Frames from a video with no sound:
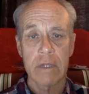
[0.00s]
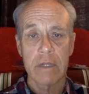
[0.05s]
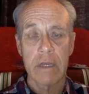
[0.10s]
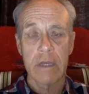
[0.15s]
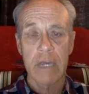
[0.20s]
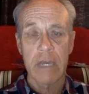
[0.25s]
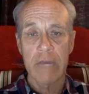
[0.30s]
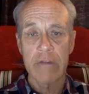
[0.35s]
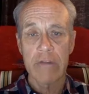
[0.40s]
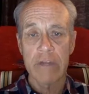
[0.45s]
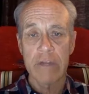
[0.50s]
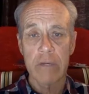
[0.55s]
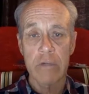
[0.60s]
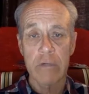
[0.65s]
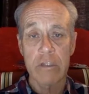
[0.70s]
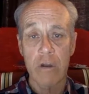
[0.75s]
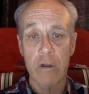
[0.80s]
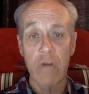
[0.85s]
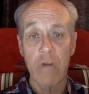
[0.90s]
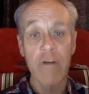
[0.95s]
Everything
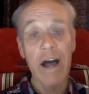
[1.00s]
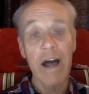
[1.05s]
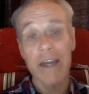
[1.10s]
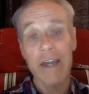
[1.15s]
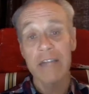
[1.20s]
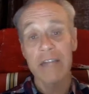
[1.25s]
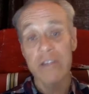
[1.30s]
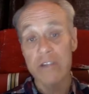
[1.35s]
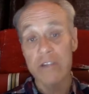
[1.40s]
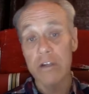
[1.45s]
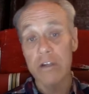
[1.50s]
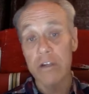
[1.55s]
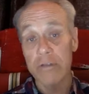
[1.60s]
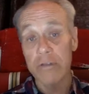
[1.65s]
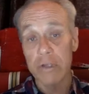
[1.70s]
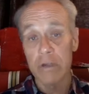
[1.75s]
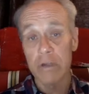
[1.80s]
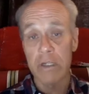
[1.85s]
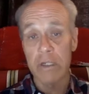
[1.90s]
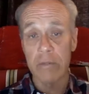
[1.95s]
was low VOC. And still, if
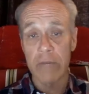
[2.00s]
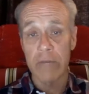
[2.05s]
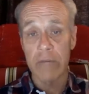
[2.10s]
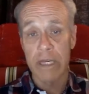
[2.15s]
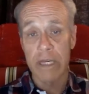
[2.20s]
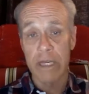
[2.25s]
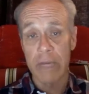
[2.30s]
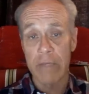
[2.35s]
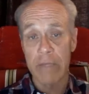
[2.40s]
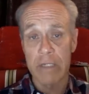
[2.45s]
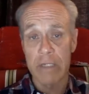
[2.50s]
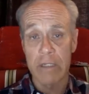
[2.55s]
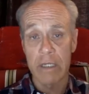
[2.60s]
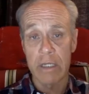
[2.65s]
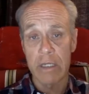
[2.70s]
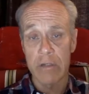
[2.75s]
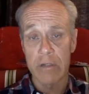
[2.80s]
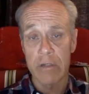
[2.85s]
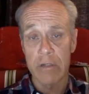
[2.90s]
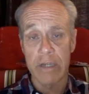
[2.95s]
you look at my
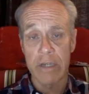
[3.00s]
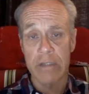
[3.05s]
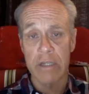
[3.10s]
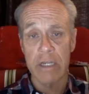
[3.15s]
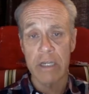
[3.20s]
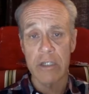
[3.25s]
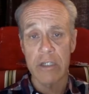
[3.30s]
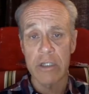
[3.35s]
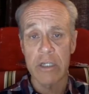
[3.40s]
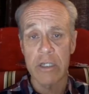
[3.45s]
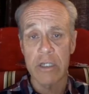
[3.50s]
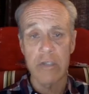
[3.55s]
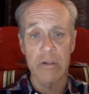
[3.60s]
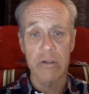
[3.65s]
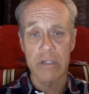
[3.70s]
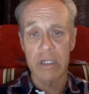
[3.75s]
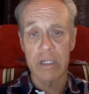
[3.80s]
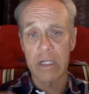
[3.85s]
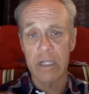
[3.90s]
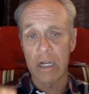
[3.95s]
MSDS or SDS sheets, you'll
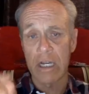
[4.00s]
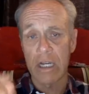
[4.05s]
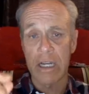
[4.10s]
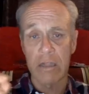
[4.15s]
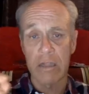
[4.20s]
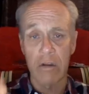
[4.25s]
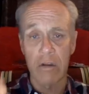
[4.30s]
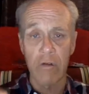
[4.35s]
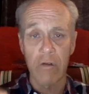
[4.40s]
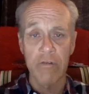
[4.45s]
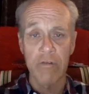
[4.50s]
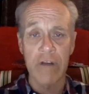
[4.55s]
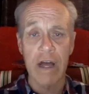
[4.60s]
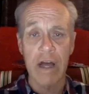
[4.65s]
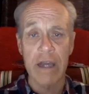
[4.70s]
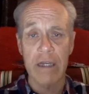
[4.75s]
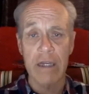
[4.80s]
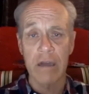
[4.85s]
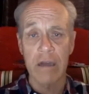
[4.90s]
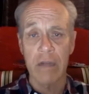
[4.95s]
see that I got low
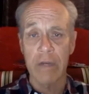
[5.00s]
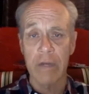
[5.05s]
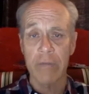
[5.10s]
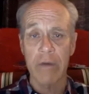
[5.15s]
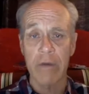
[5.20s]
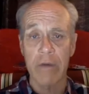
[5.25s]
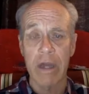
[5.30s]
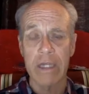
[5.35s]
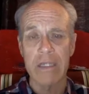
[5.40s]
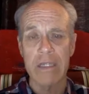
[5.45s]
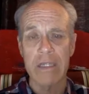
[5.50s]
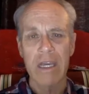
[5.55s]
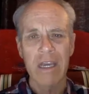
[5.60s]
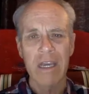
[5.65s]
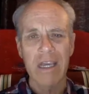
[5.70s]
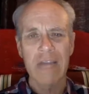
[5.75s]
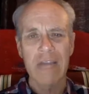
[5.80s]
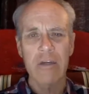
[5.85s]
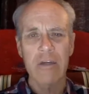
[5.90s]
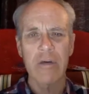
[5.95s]
VOC in all my products.
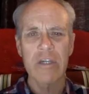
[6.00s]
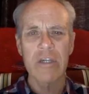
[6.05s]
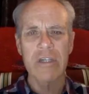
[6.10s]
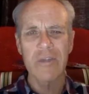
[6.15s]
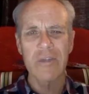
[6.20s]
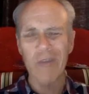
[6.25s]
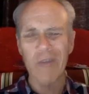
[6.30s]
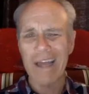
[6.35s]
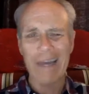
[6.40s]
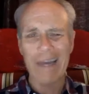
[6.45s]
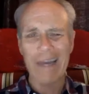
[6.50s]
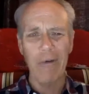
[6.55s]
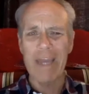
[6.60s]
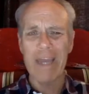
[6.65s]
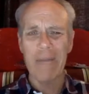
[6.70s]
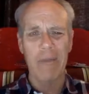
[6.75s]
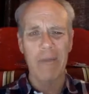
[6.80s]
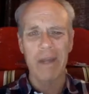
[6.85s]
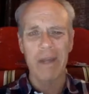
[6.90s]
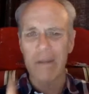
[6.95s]
And the question is, well, wait
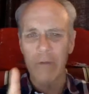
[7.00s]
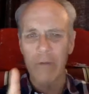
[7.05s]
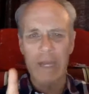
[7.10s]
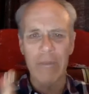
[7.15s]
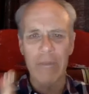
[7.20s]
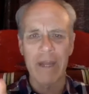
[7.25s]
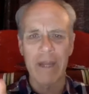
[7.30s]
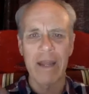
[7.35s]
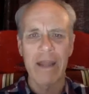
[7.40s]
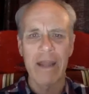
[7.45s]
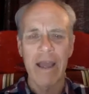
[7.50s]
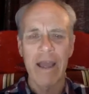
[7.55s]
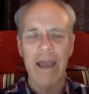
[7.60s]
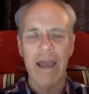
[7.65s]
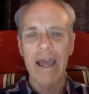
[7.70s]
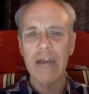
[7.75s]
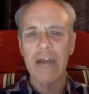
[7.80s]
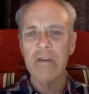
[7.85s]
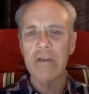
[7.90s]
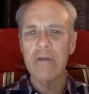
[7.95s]
a minute.
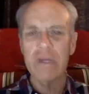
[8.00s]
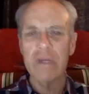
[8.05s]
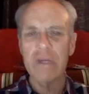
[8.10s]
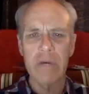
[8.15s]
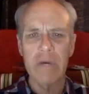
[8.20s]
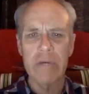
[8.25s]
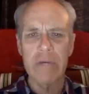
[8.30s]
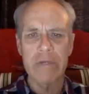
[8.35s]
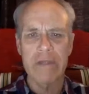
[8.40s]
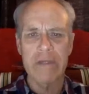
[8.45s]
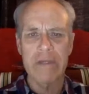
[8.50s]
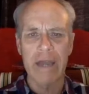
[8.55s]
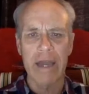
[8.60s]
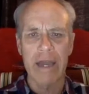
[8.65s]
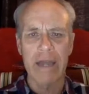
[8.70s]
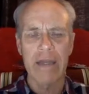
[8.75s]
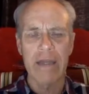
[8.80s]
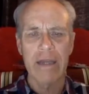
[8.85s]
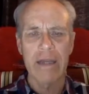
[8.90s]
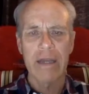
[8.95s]
How do you get away with that?
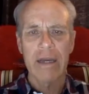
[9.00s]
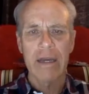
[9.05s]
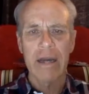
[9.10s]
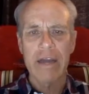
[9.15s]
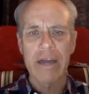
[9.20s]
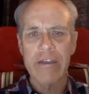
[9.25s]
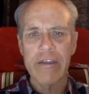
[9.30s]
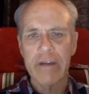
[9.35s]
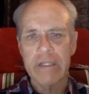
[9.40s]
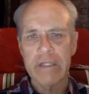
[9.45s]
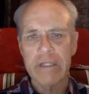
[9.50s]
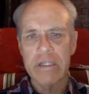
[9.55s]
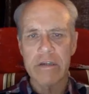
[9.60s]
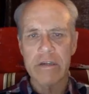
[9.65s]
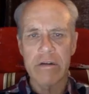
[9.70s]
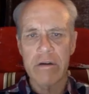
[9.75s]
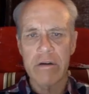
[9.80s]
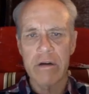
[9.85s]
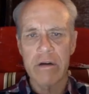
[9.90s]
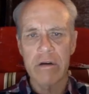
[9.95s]
I thought
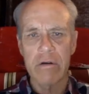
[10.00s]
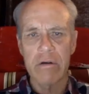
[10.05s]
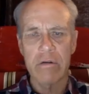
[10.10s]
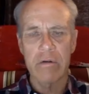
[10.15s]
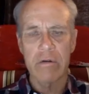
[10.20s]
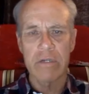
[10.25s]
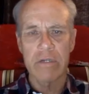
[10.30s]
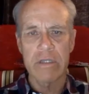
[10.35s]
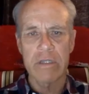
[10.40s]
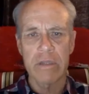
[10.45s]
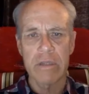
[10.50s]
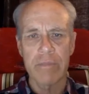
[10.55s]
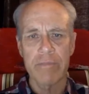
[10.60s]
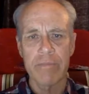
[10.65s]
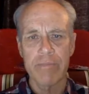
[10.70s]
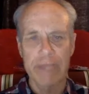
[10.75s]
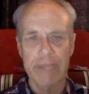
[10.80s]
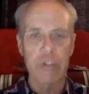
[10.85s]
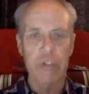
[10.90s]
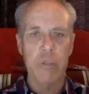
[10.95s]
zero was the
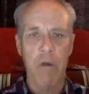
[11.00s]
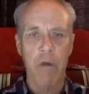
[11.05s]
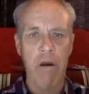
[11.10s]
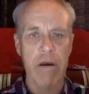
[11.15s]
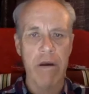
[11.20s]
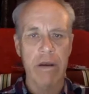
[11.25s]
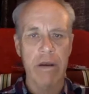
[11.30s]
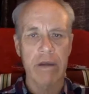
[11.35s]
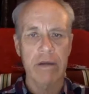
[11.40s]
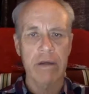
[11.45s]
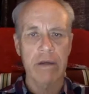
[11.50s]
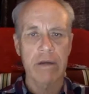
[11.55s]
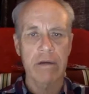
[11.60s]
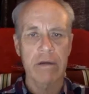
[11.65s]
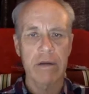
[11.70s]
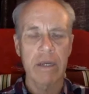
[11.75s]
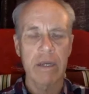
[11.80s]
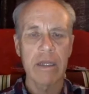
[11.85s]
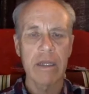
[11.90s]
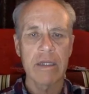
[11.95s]
benchmark,
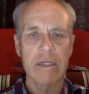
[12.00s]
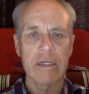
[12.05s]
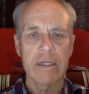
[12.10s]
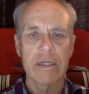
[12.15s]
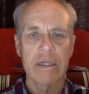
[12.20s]
right?